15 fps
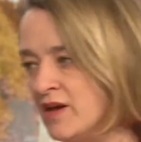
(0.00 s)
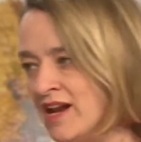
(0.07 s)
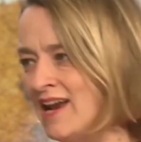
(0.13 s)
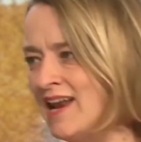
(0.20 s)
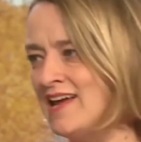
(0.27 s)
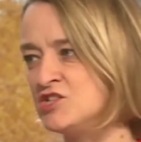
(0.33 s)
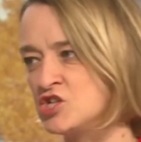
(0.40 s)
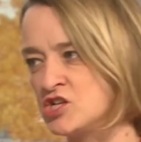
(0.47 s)

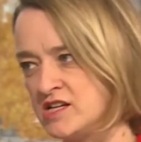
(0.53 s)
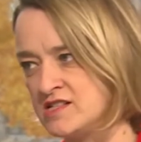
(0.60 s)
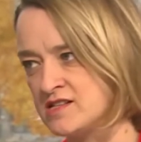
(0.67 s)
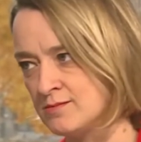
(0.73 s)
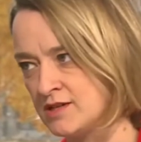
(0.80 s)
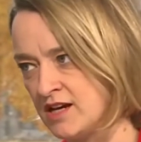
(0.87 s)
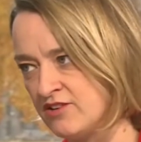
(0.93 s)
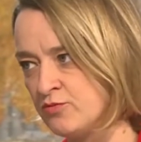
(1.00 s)
allegedly
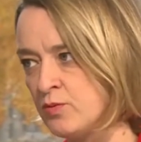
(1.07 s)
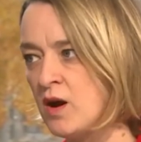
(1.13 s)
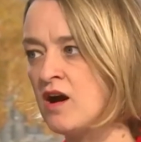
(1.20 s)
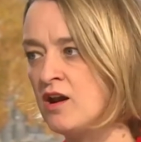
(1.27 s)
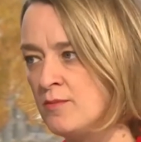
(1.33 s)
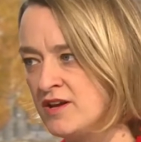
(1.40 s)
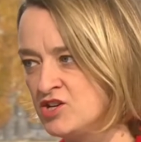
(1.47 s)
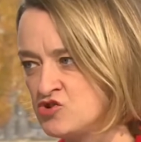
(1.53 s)
some kind of
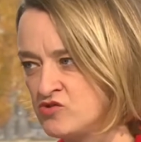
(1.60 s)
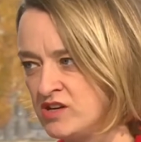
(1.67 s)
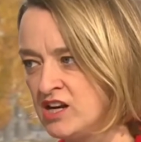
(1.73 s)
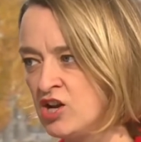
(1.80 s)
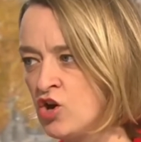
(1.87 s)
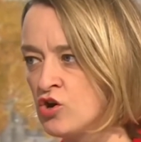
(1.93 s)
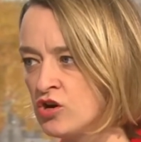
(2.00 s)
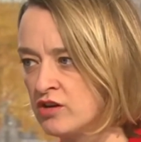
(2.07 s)
parliamentary
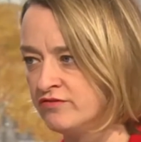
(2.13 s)
lock,